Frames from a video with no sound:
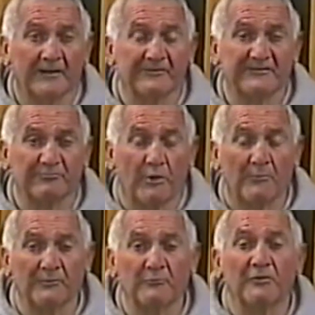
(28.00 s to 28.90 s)
on
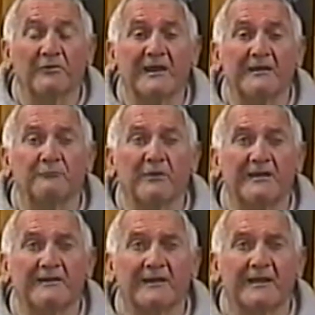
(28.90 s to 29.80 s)
this and we were getting
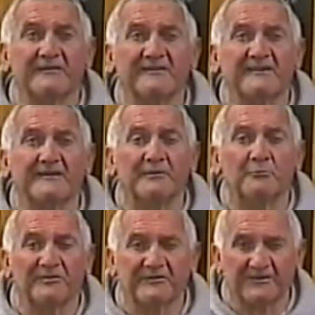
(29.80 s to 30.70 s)
ready to go to Sydney
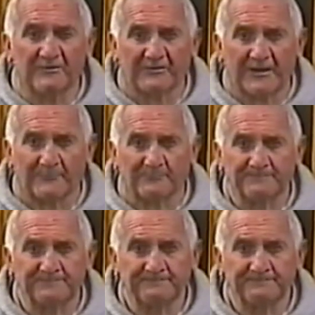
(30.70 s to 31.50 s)
with the Teal Cup.